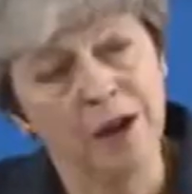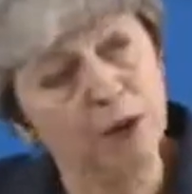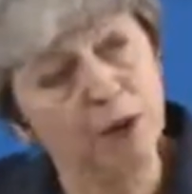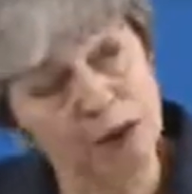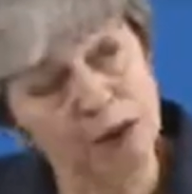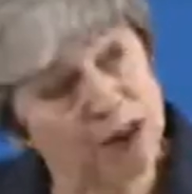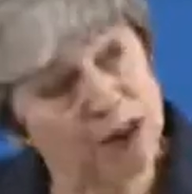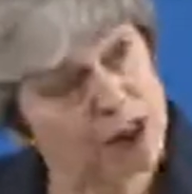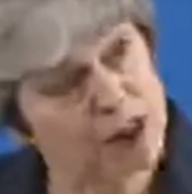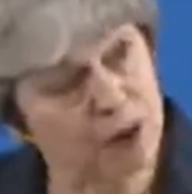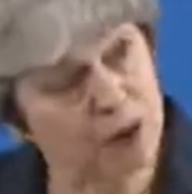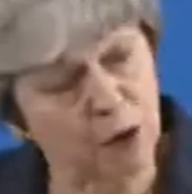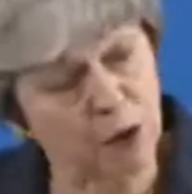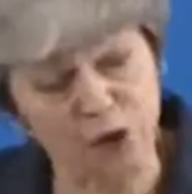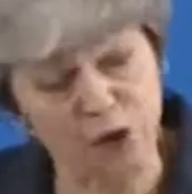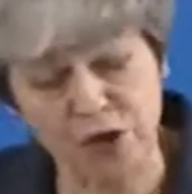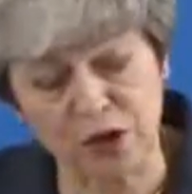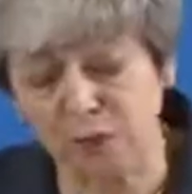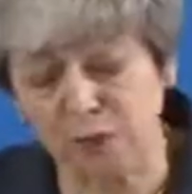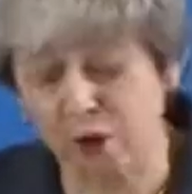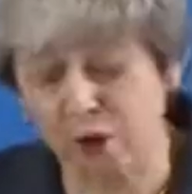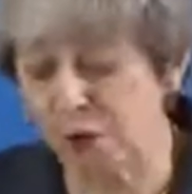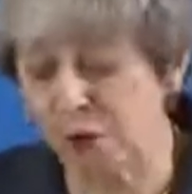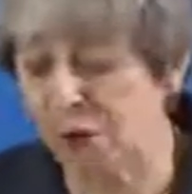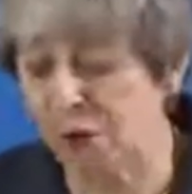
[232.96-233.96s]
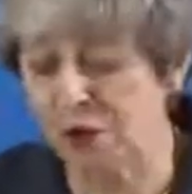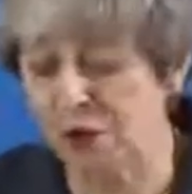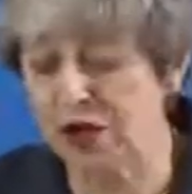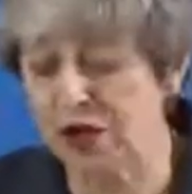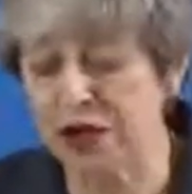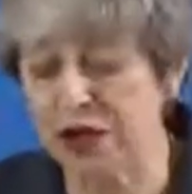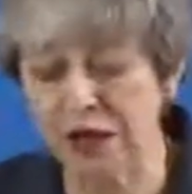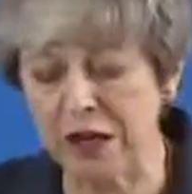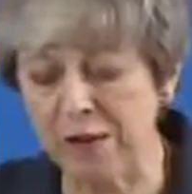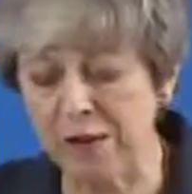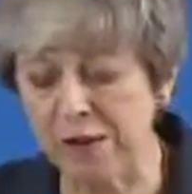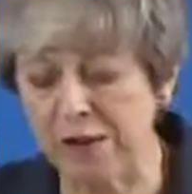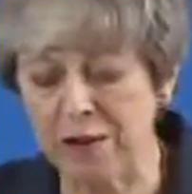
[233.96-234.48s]
We can support a football
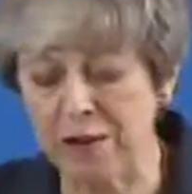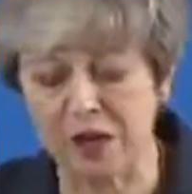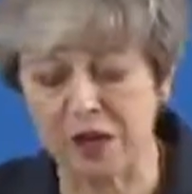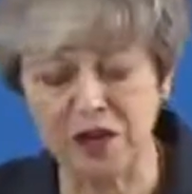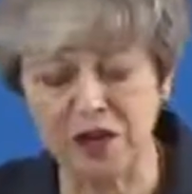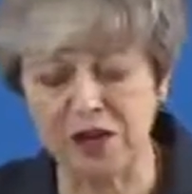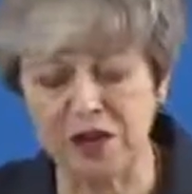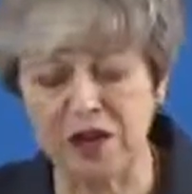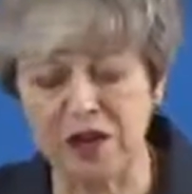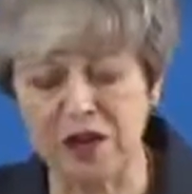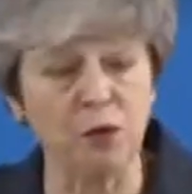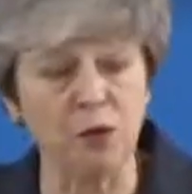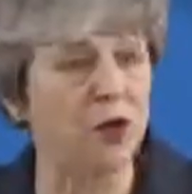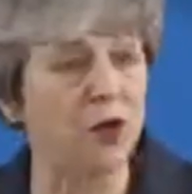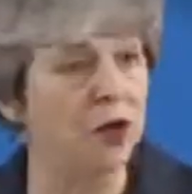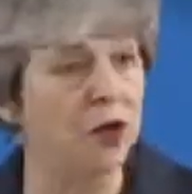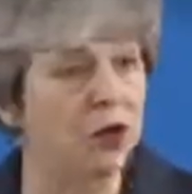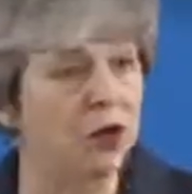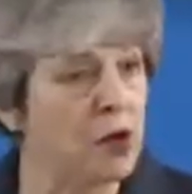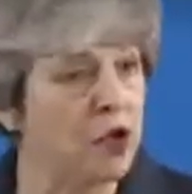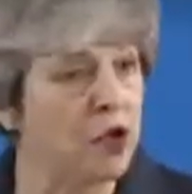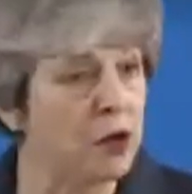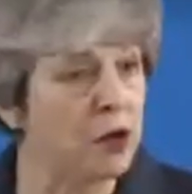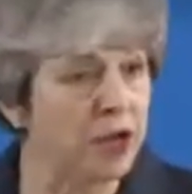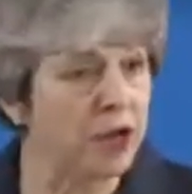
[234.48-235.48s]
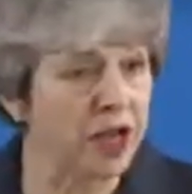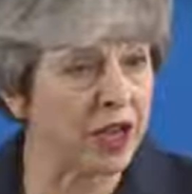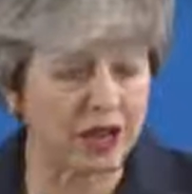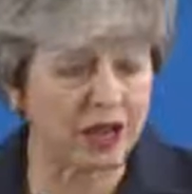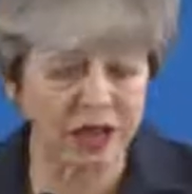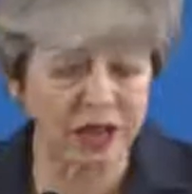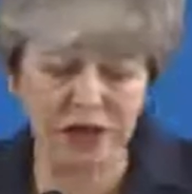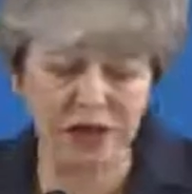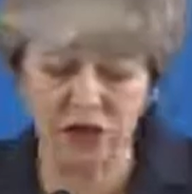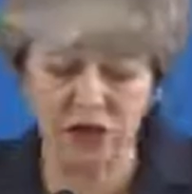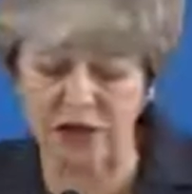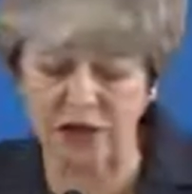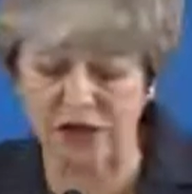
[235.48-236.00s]
team representing one of the UK
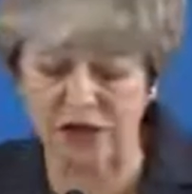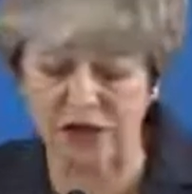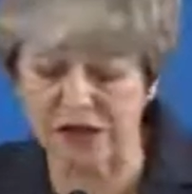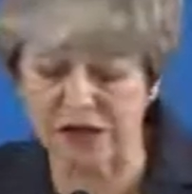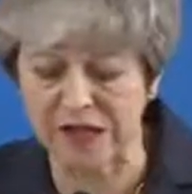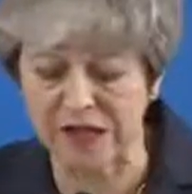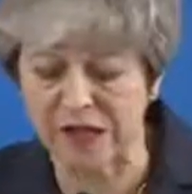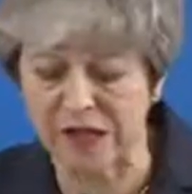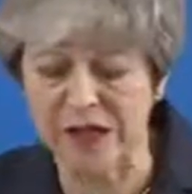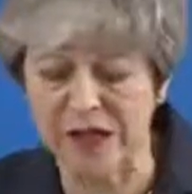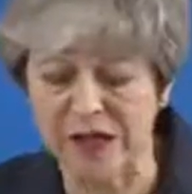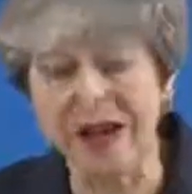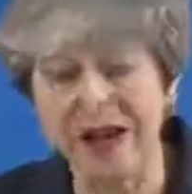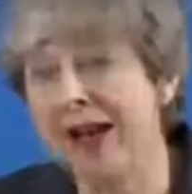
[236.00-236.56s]
nations